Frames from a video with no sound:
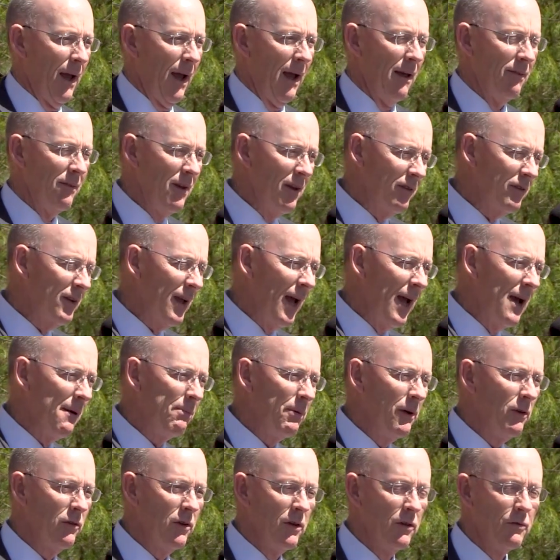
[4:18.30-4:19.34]
and this
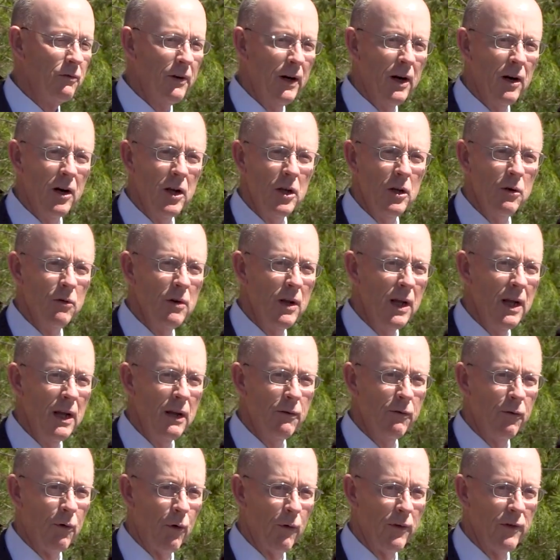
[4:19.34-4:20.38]
campus is very
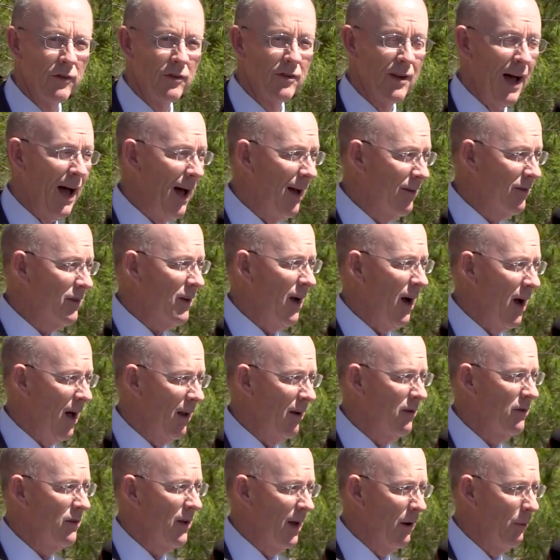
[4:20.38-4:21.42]
unique for the size
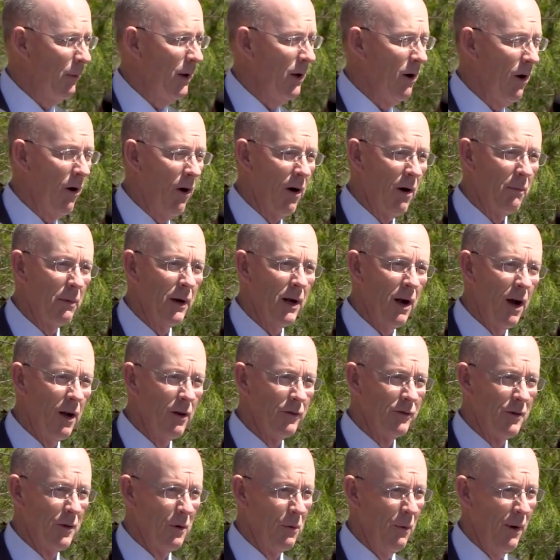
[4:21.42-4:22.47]
college that we are
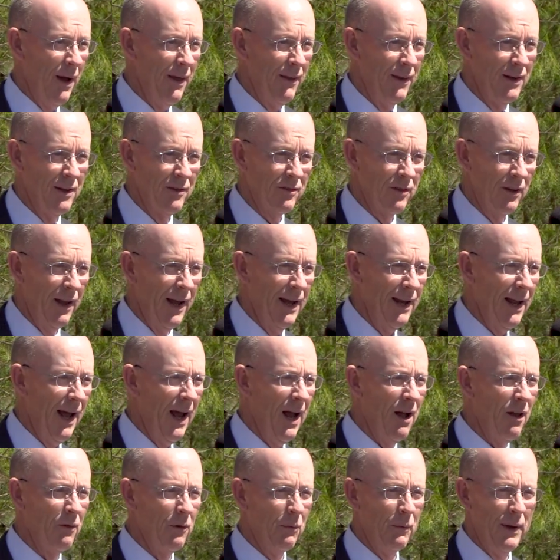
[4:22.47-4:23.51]
because of the way that it's laid
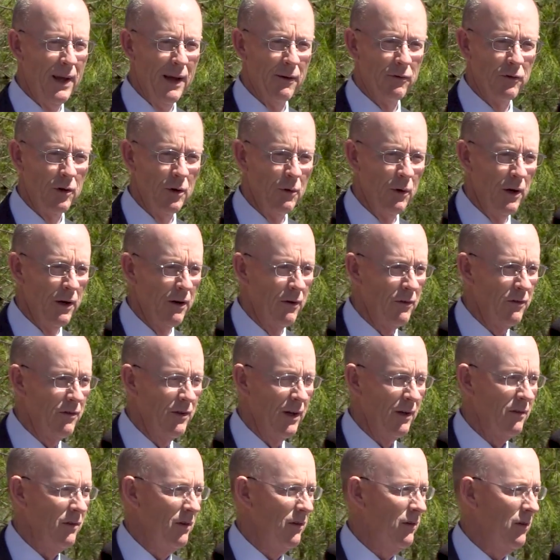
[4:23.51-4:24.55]
out, that we have
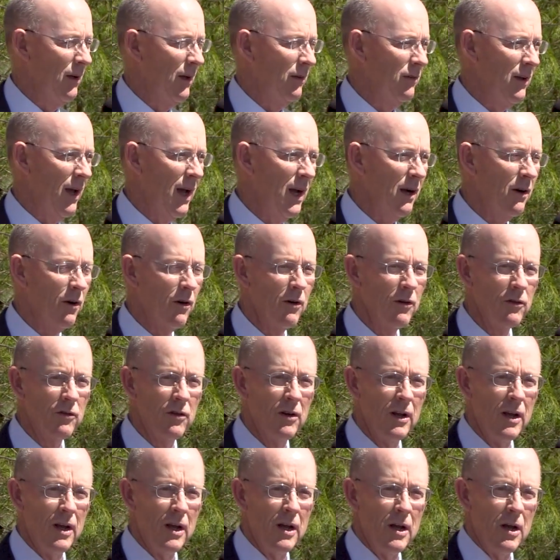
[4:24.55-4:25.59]
266 acres.